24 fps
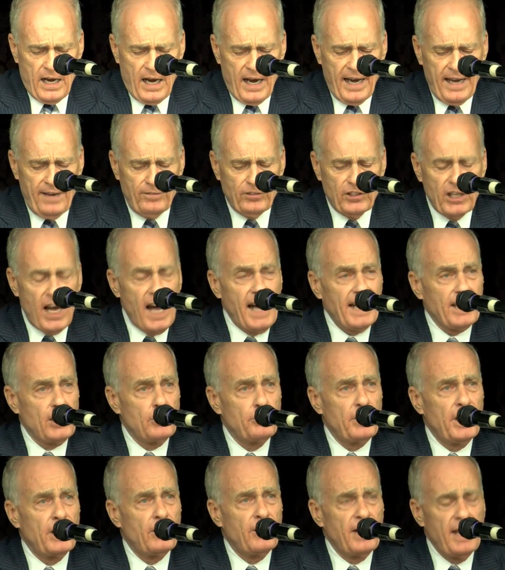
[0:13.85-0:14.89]
I have
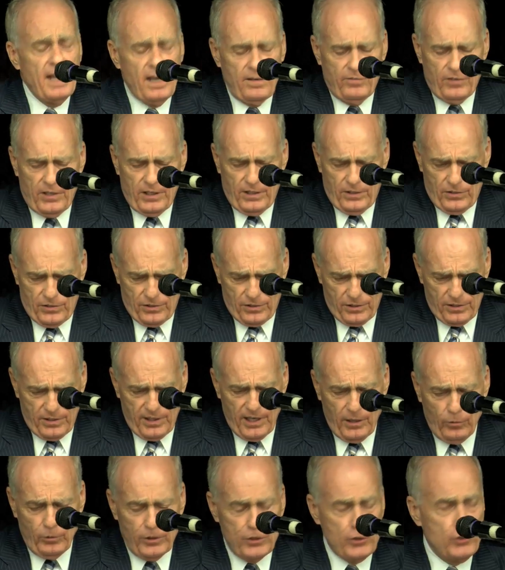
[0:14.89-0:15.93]
documentary evidence
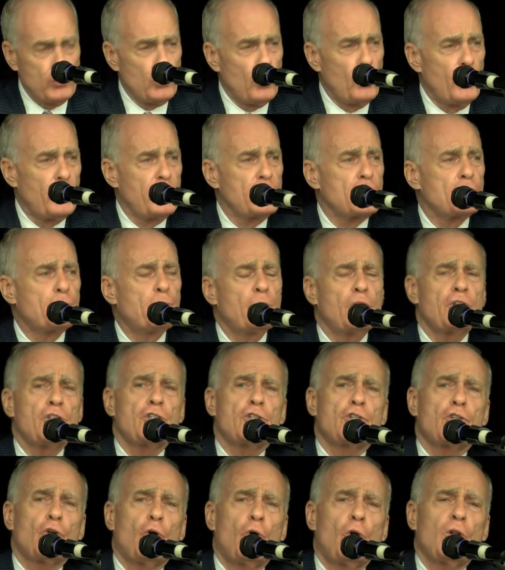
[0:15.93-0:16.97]
that when George
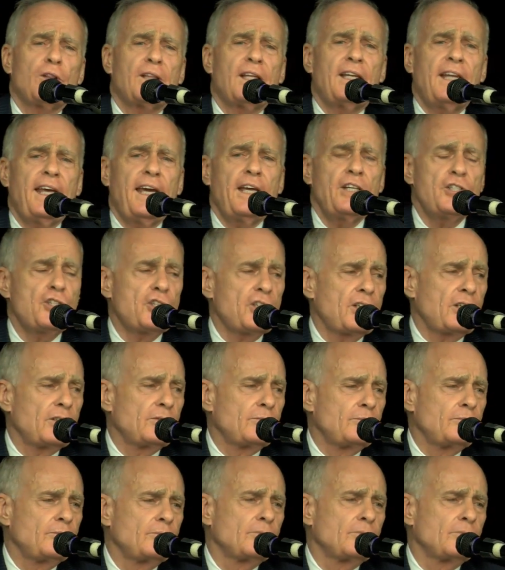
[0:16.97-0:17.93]
Bush told the nation